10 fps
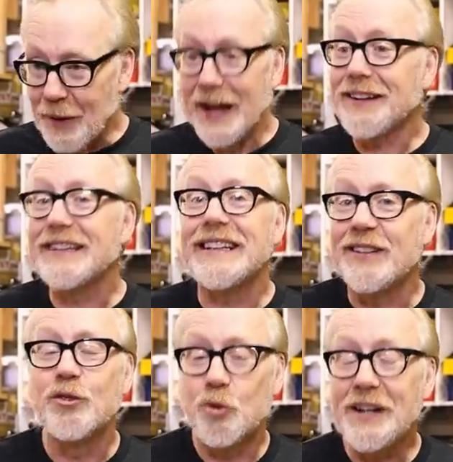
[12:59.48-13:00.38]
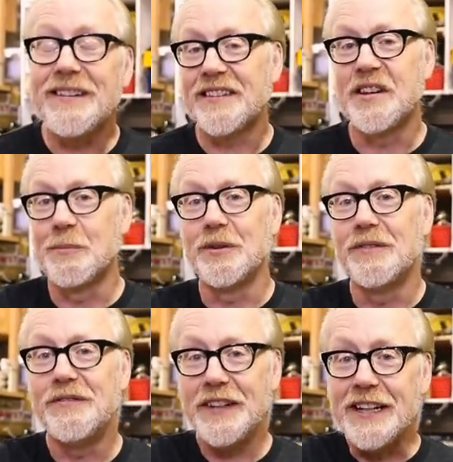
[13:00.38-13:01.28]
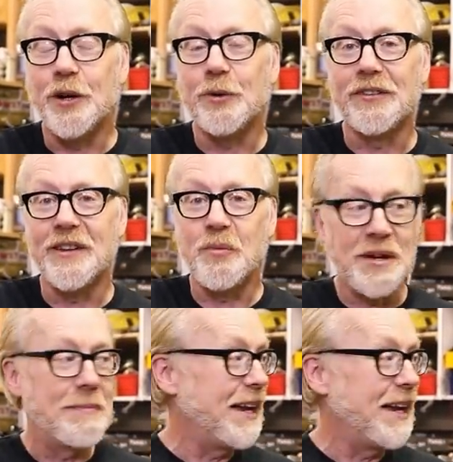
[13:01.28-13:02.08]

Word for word: radically increased the number of videos that we